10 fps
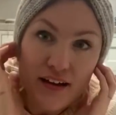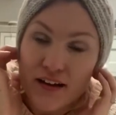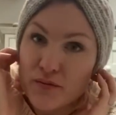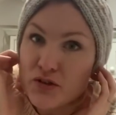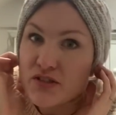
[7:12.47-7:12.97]

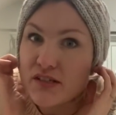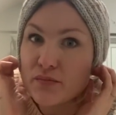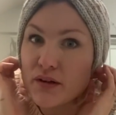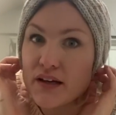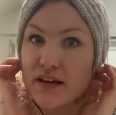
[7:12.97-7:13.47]
I'm using
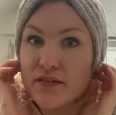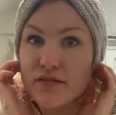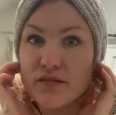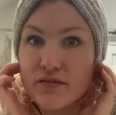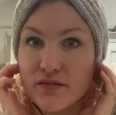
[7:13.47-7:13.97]
my
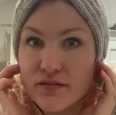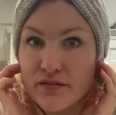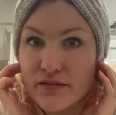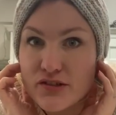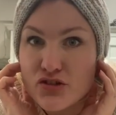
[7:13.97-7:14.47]

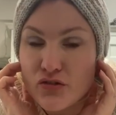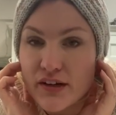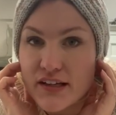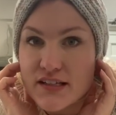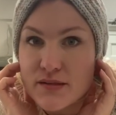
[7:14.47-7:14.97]

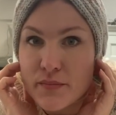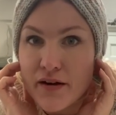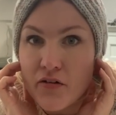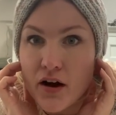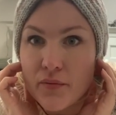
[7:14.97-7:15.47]
screen as a
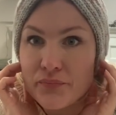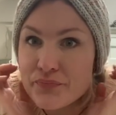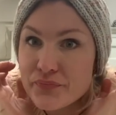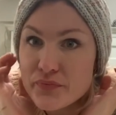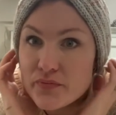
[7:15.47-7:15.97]
mirror,
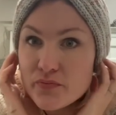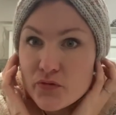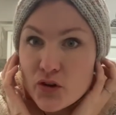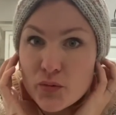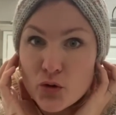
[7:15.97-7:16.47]

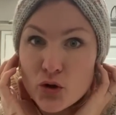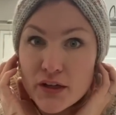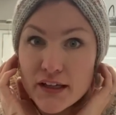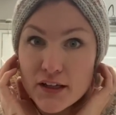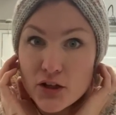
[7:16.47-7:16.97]
so I'm not
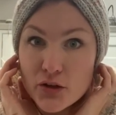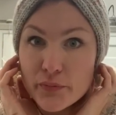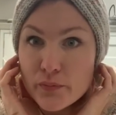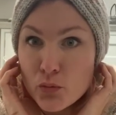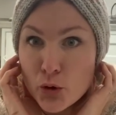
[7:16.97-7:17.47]
looking at you,
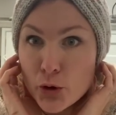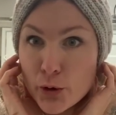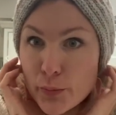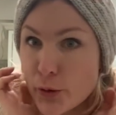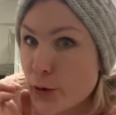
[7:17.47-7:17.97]
looking at
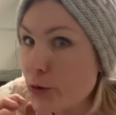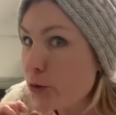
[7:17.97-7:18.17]
me.